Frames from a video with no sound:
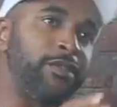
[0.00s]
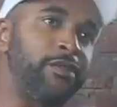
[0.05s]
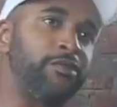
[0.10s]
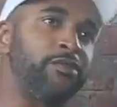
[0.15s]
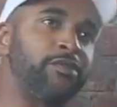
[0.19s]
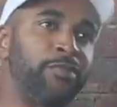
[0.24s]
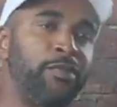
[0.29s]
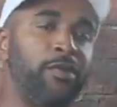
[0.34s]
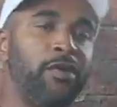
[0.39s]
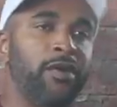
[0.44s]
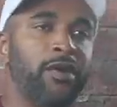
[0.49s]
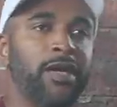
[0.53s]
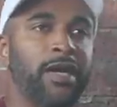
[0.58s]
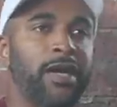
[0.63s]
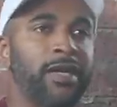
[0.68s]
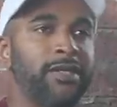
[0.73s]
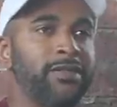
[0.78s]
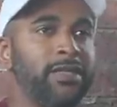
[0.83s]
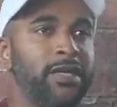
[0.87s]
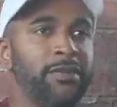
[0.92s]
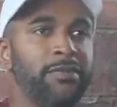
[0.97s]
juice bar
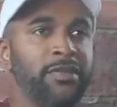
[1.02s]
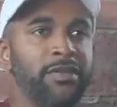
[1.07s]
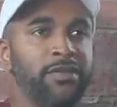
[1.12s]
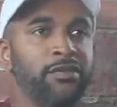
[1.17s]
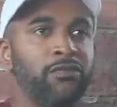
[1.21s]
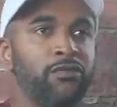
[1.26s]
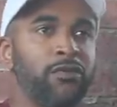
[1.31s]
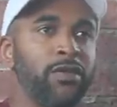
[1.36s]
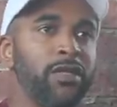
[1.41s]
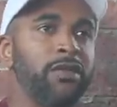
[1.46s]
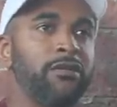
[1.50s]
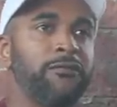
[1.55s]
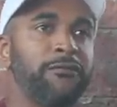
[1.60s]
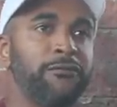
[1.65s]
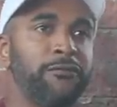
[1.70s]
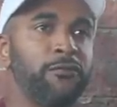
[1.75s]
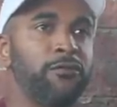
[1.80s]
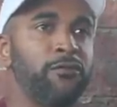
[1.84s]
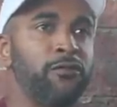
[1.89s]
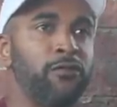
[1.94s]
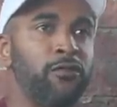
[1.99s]
concept, it's really a
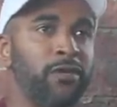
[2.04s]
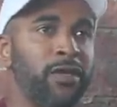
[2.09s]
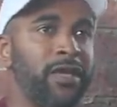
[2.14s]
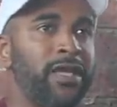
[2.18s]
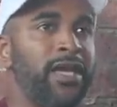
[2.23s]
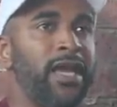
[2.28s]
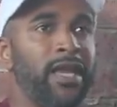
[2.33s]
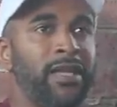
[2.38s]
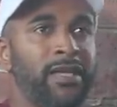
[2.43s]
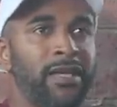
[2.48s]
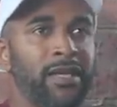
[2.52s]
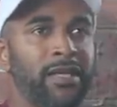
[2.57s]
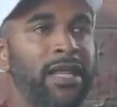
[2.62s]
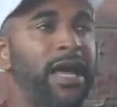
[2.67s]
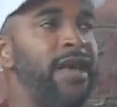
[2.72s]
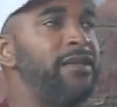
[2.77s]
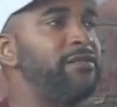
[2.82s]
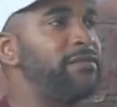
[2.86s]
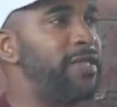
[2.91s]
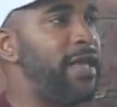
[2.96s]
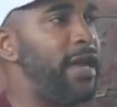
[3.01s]
full organic
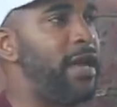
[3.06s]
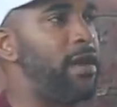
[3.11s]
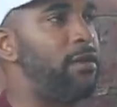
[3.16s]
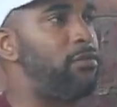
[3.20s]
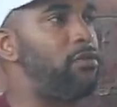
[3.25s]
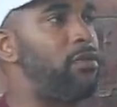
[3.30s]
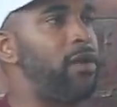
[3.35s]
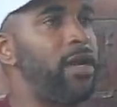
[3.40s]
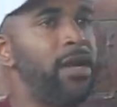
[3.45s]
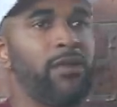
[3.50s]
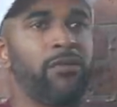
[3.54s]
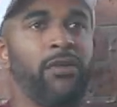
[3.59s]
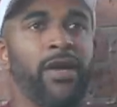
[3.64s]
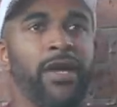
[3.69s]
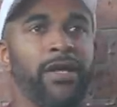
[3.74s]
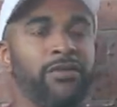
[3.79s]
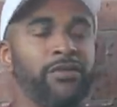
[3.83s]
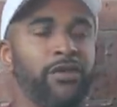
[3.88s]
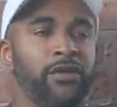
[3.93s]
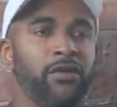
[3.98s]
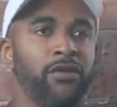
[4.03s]
lifestyle brand,
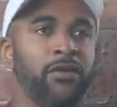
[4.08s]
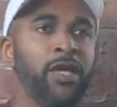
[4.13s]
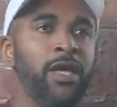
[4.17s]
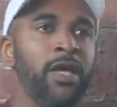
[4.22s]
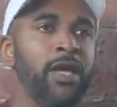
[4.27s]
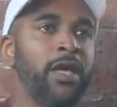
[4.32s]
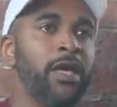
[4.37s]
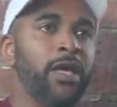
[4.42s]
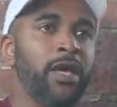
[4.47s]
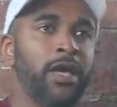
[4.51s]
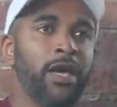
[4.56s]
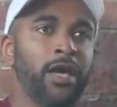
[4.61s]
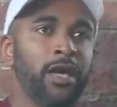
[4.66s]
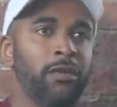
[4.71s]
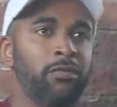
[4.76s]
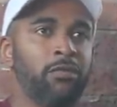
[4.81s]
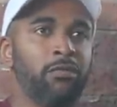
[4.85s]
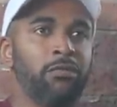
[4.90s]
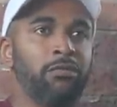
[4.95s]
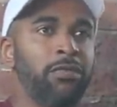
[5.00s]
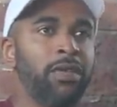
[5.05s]
right? So
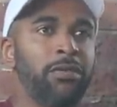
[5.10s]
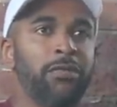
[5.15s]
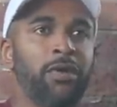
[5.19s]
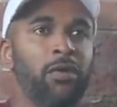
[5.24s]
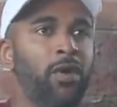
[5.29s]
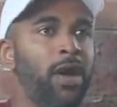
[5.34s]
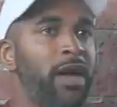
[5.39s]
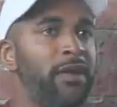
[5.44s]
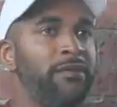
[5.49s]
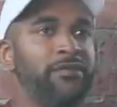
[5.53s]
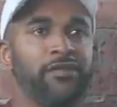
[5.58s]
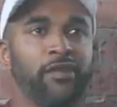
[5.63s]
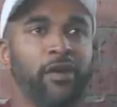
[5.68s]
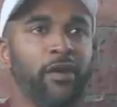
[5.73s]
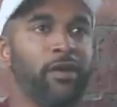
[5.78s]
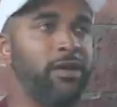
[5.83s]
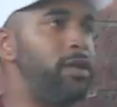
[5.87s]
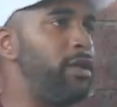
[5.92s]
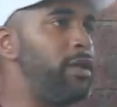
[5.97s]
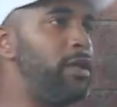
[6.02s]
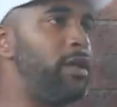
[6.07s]
um, me and my wife
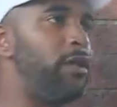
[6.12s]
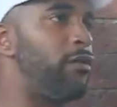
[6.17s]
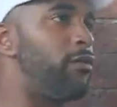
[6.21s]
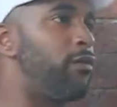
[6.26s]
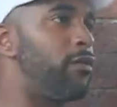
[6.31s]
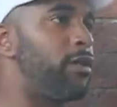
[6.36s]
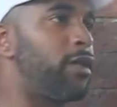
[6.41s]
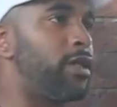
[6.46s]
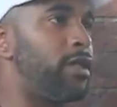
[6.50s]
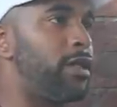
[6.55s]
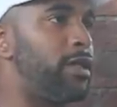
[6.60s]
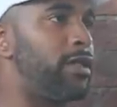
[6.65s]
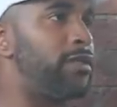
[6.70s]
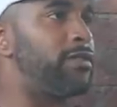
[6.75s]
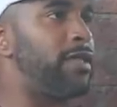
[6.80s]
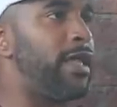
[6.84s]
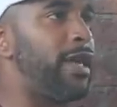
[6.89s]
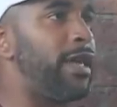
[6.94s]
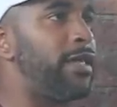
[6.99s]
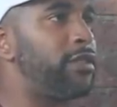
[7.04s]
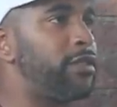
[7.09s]
started the year on a cleanse
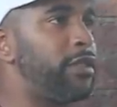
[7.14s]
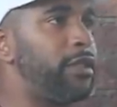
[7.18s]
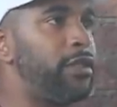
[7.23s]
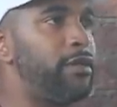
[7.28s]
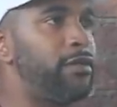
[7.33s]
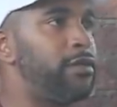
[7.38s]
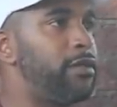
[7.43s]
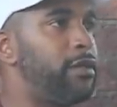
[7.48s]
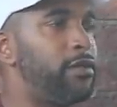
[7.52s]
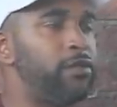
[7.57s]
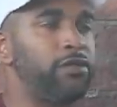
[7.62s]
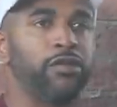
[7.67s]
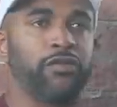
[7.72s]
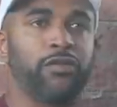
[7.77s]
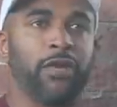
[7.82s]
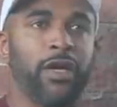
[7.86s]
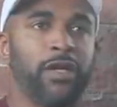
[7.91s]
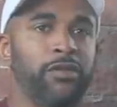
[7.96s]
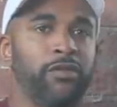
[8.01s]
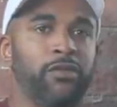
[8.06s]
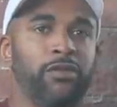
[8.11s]
last year, you know, just
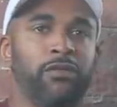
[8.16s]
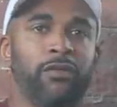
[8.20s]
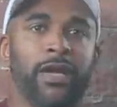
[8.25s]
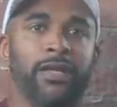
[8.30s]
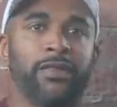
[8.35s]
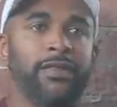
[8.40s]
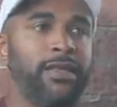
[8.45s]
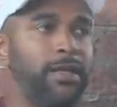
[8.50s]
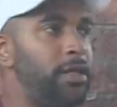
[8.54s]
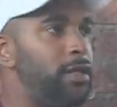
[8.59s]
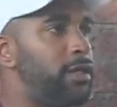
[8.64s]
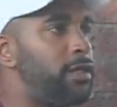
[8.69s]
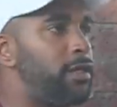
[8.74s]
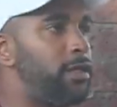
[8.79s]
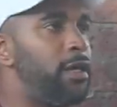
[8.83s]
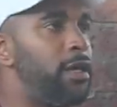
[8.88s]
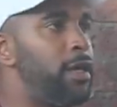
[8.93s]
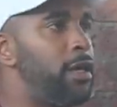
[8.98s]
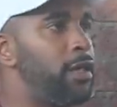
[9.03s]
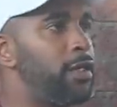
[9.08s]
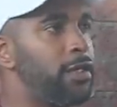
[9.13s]
trying to do the right thing,
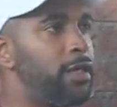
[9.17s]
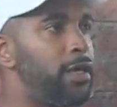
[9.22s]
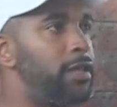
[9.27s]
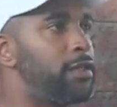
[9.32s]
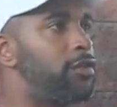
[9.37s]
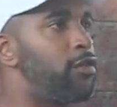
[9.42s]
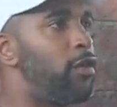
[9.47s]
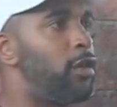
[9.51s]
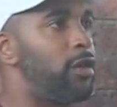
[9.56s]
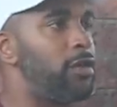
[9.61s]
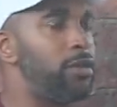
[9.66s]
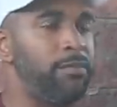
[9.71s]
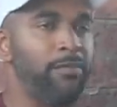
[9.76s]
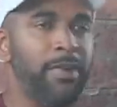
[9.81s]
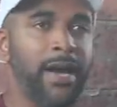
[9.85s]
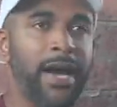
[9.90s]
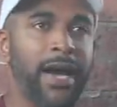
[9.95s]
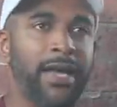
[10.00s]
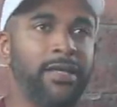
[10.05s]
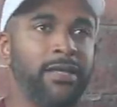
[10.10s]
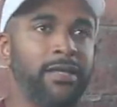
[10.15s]
kickstart the
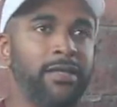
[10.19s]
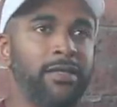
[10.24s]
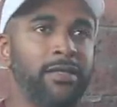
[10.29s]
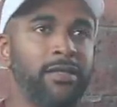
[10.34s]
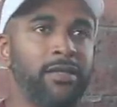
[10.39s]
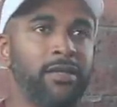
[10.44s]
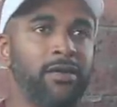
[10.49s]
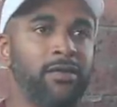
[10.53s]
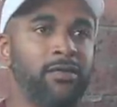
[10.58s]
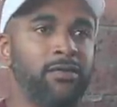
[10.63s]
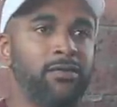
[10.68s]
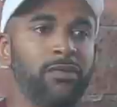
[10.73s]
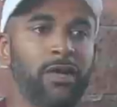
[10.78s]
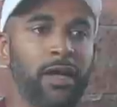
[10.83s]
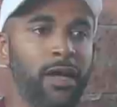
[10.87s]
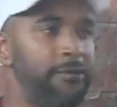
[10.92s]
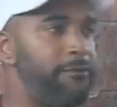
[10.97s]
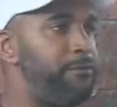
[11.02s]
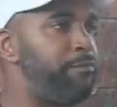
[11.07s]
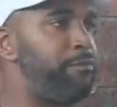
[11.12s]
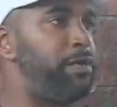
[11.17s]
body, and, you know,
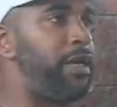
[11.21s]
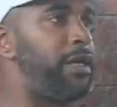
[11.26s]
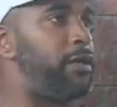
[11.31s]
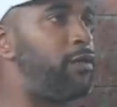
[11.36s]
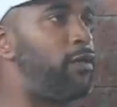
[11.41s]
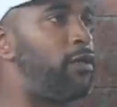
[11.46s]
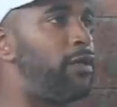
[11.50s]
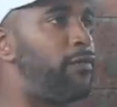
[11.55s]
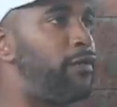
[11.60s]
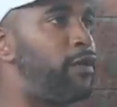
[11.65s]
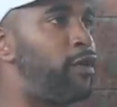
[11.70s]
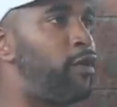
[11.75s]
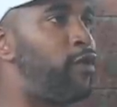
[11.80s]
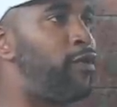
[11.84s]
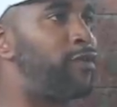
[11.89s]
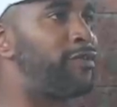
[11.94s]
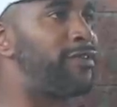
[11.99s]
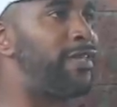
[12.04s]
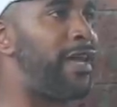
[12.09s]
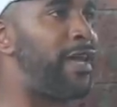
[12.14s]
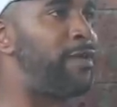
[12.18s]
planning on living a
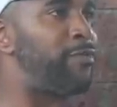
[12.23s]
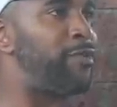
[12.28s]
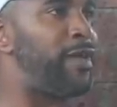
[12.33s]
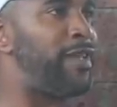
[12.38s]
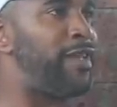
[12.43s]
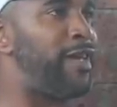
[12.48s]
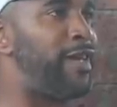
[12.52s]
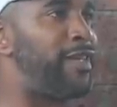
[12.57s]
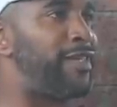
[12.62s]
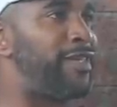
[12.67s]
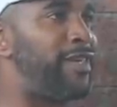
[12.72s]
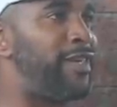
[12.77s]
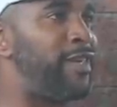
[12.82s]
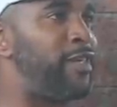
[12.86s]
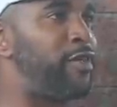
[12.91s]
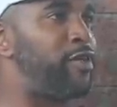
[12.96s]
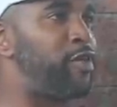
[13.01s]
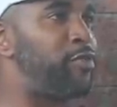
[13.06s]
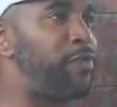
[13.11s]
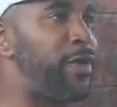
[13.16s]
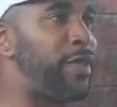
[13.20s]
long time, got a lot of
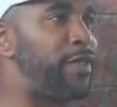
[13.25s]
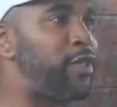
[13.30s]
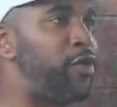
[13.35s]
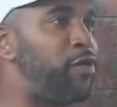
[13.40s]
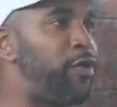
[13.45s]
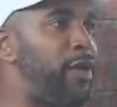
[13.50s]
kids, expecting